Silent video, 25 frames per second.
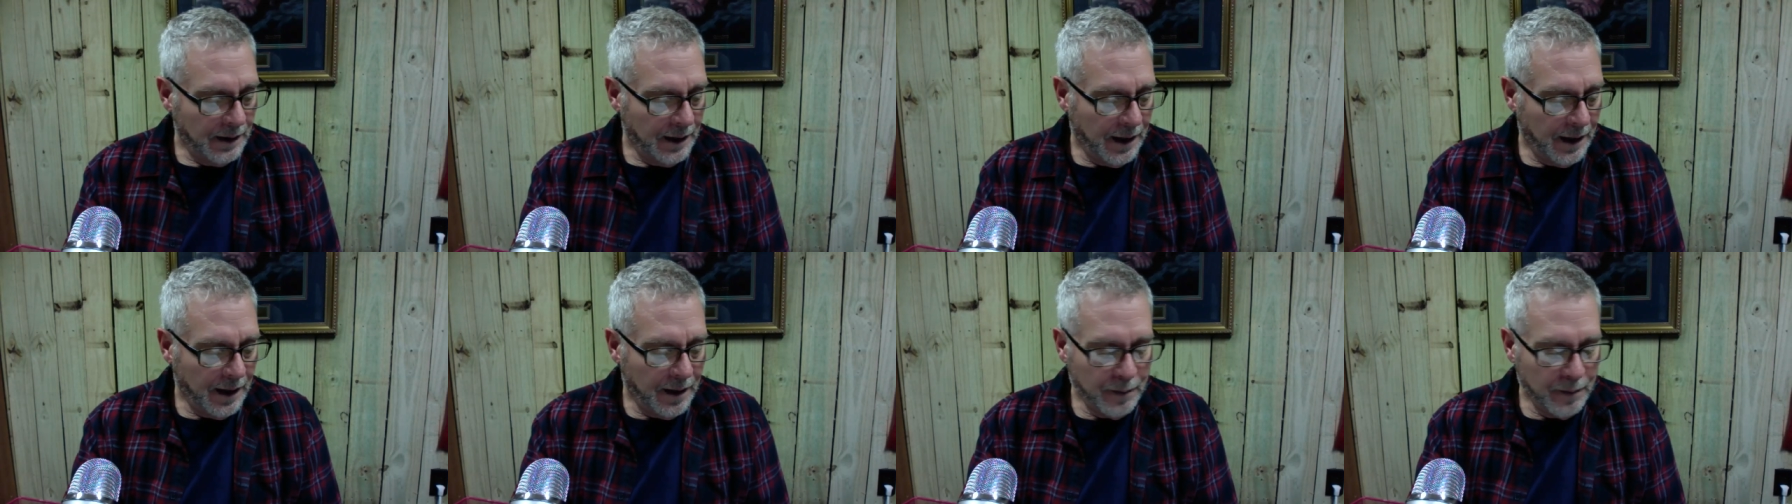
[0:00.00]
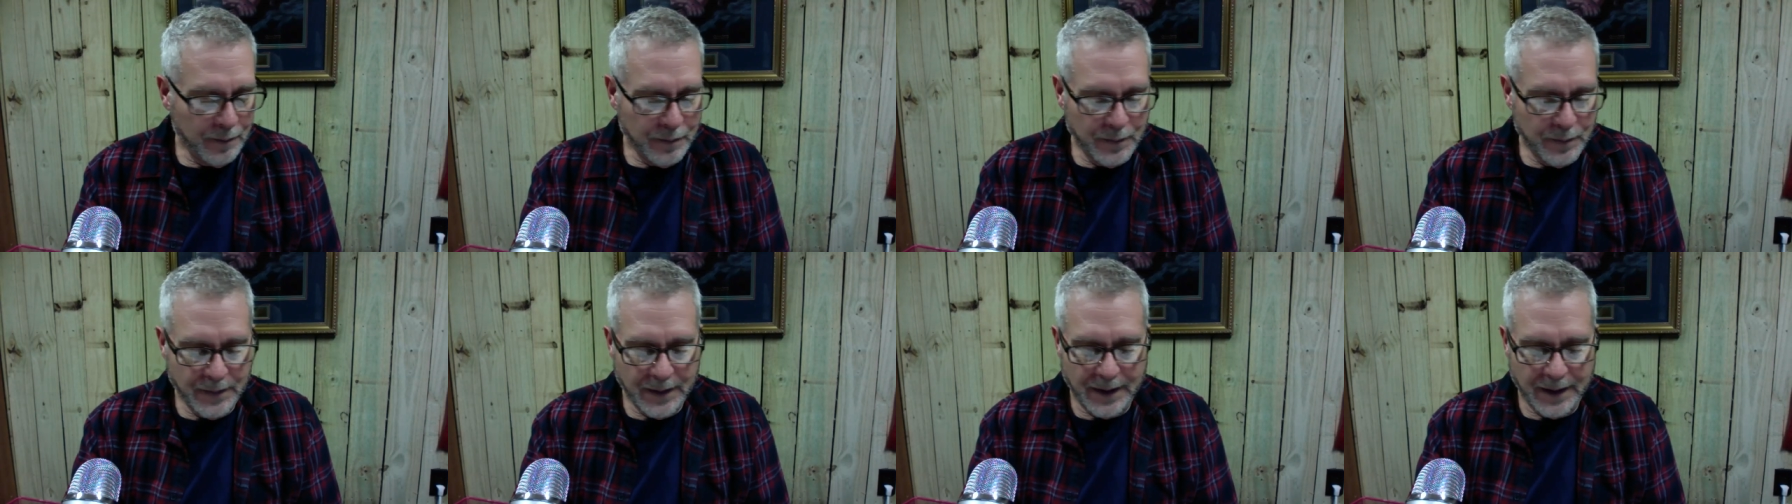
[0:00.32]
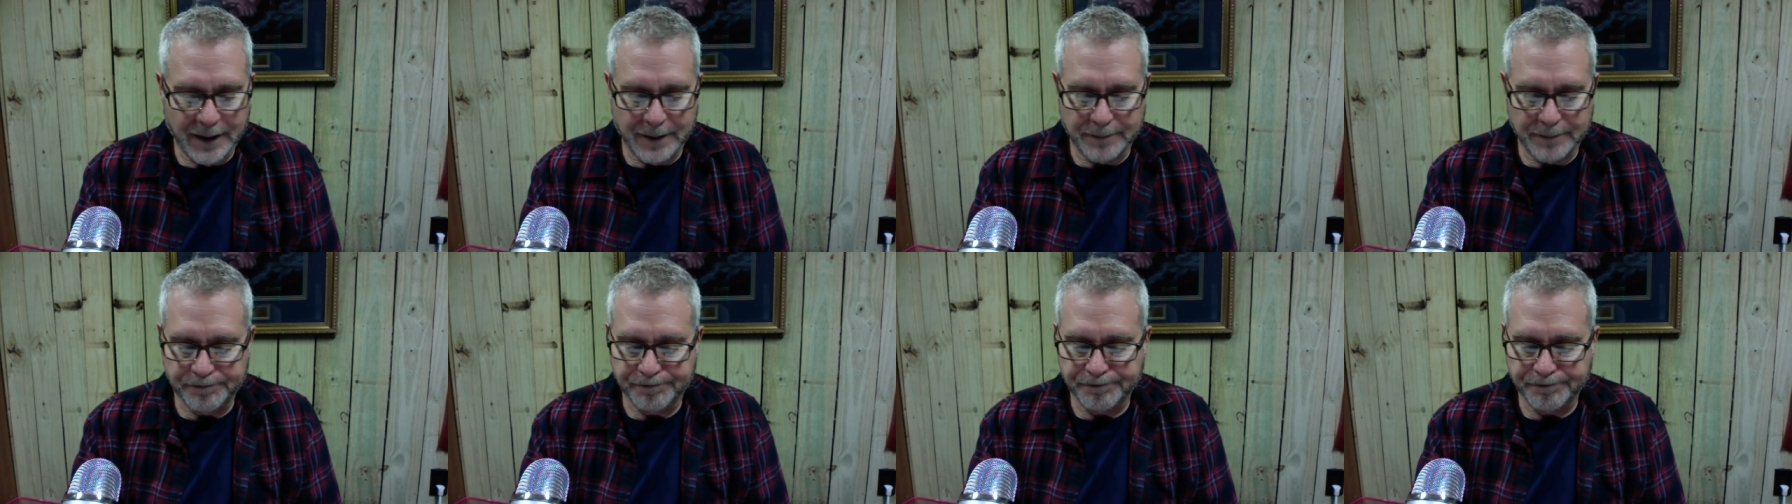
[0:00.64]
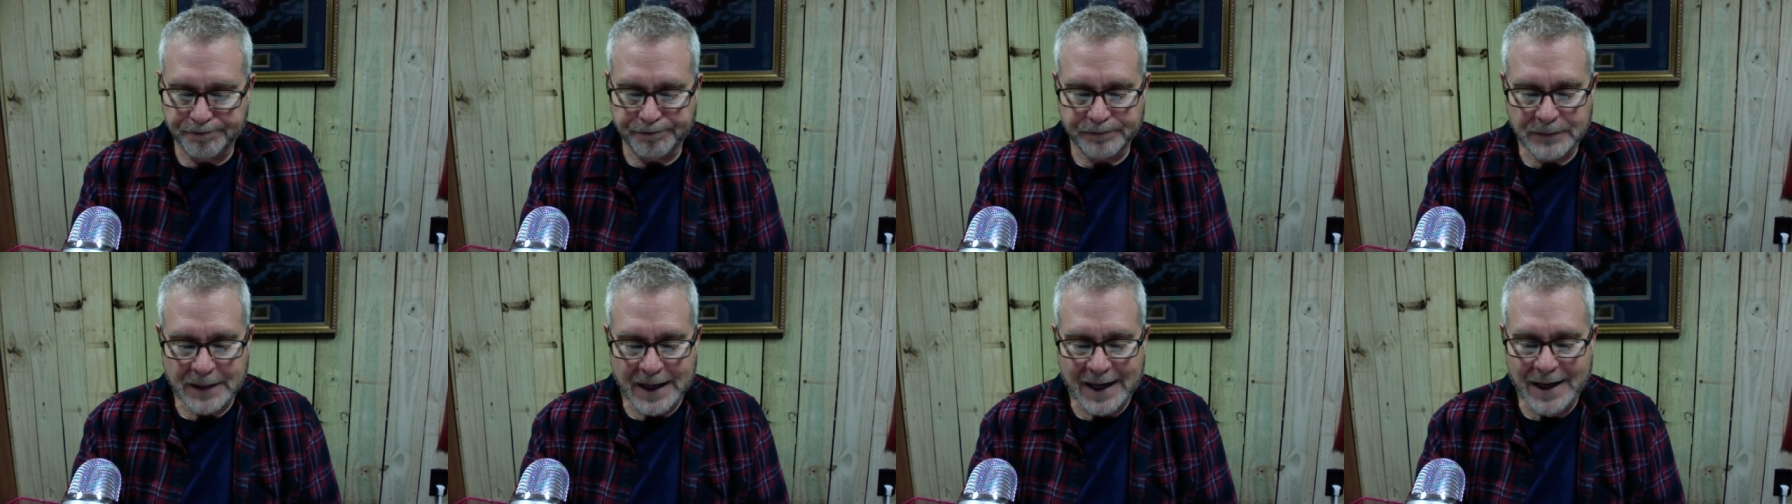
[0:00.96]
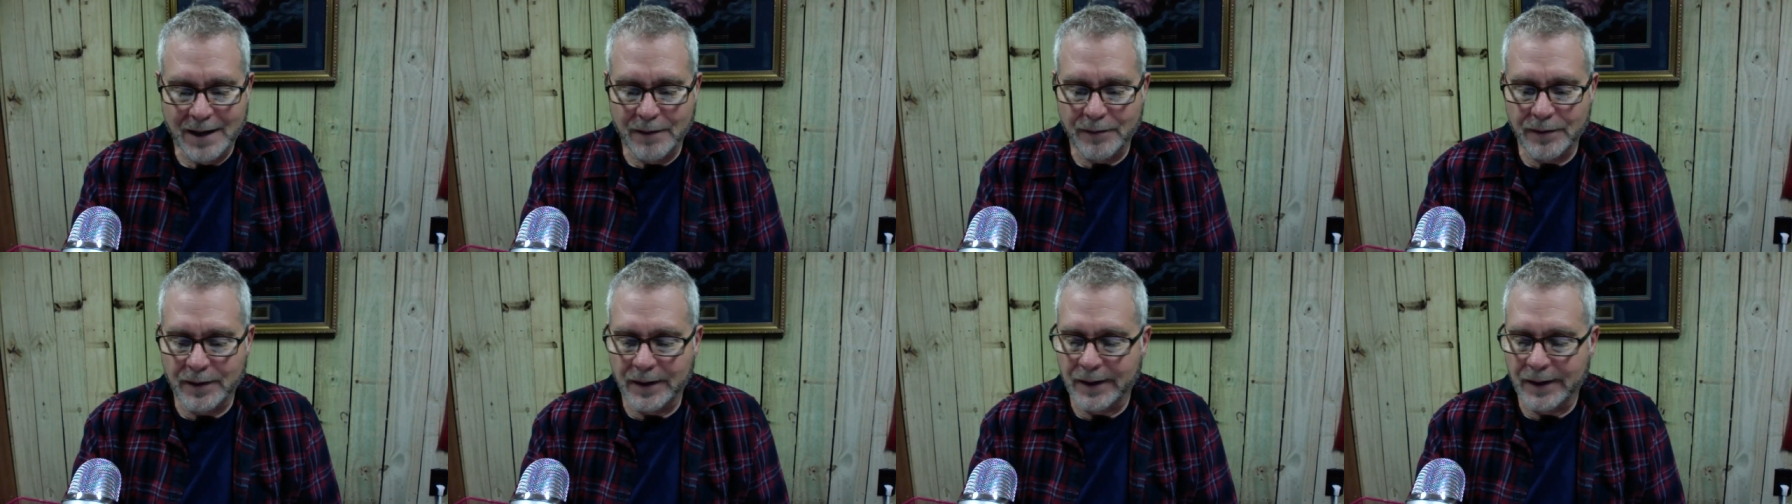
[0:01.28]
of
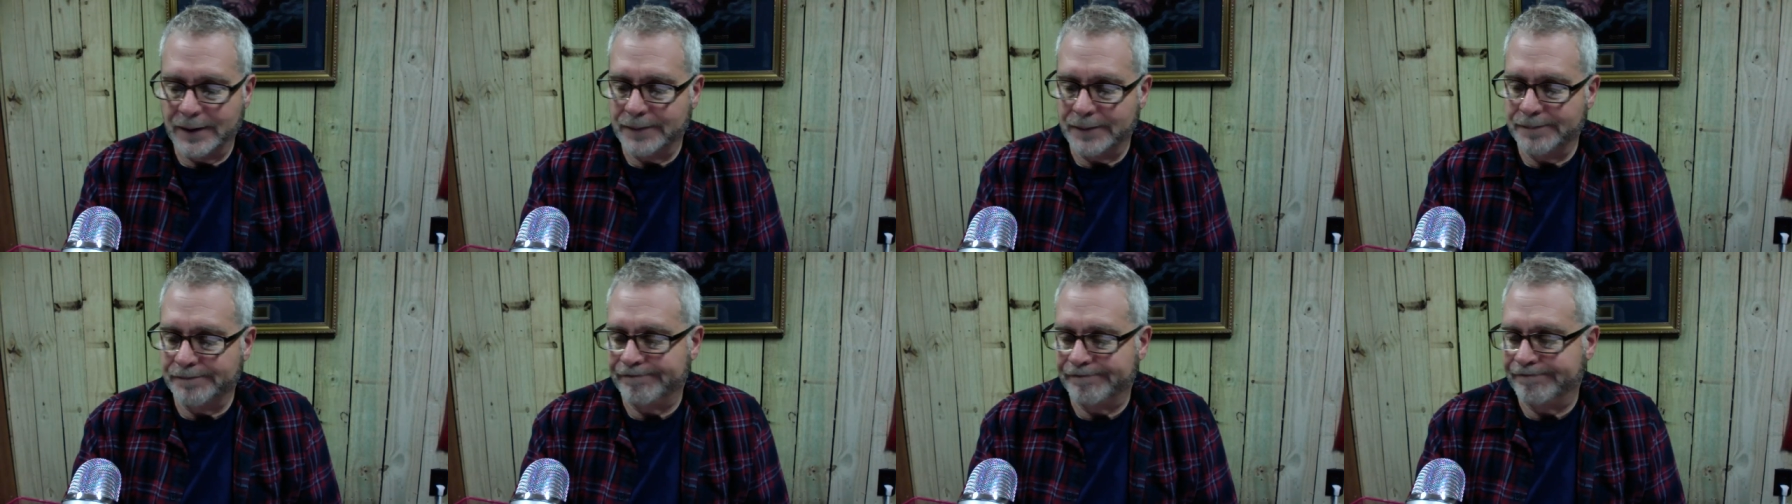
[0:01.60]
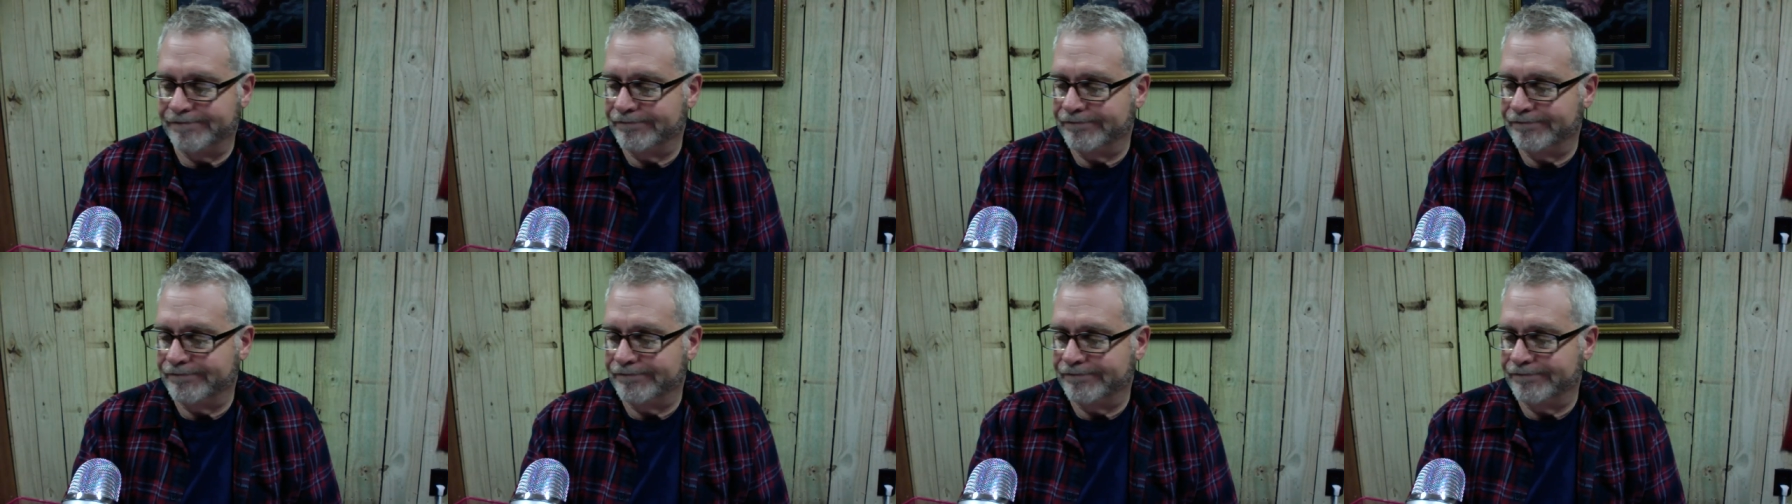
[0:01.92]
kind of a